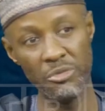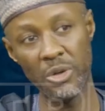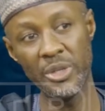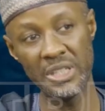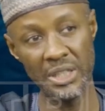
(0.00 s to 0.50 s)

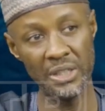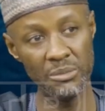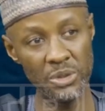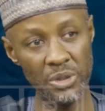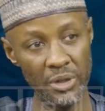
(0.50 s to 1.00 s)
before we tell
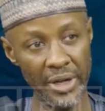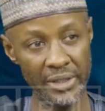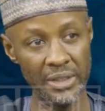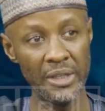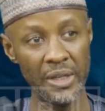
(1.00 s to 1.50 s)
them to
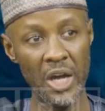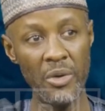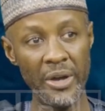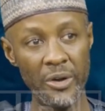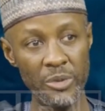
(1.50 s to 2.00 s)
correct. Now
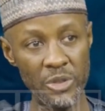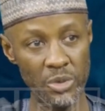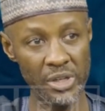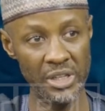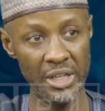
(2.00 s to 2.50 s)
we're coming
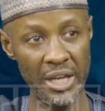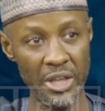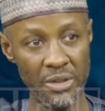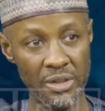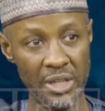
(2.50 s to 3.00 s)
towards the
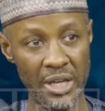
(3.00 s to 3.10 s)
elections.